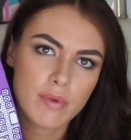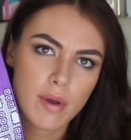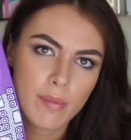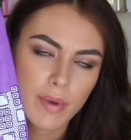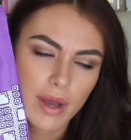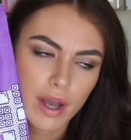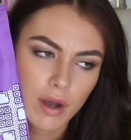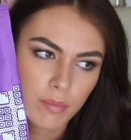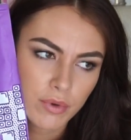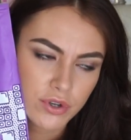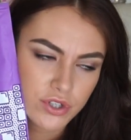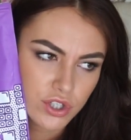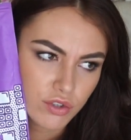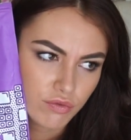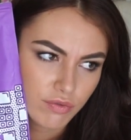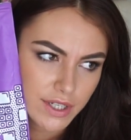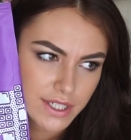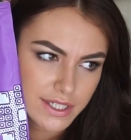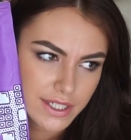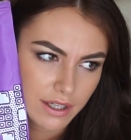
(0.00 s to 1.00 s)
remember how much
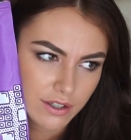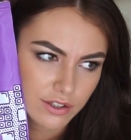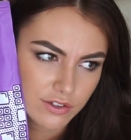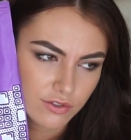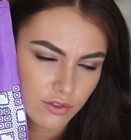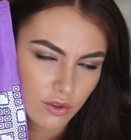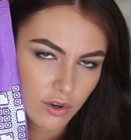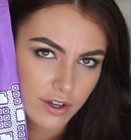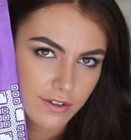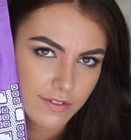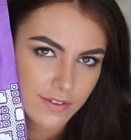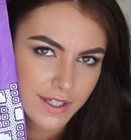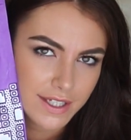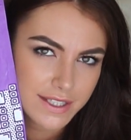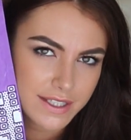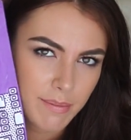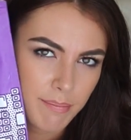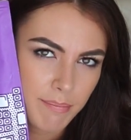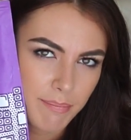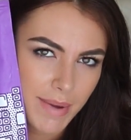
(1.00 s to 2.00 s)
it retails for. I think
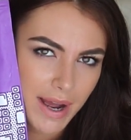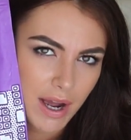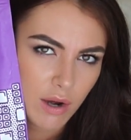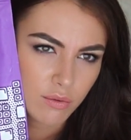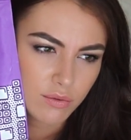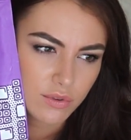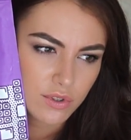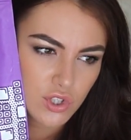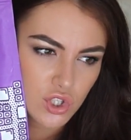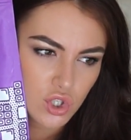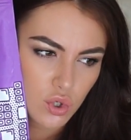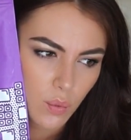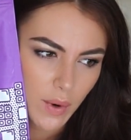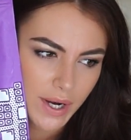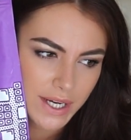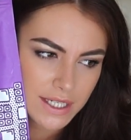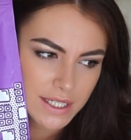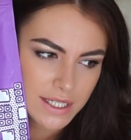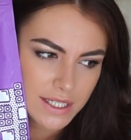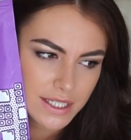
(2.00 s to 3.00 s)
it's about the
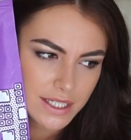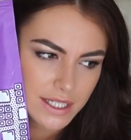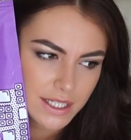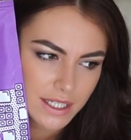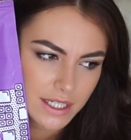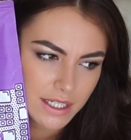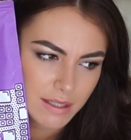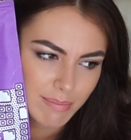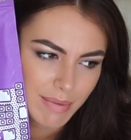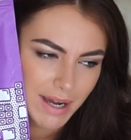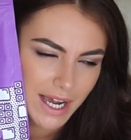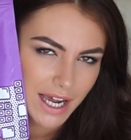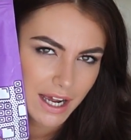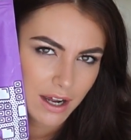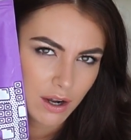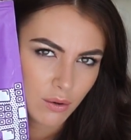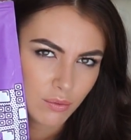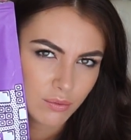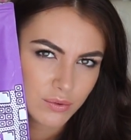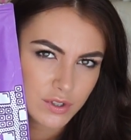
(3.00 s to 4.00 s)

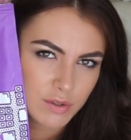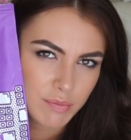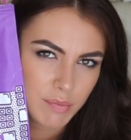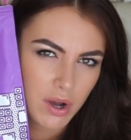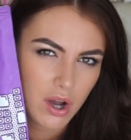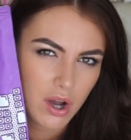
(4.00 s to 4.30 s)
£20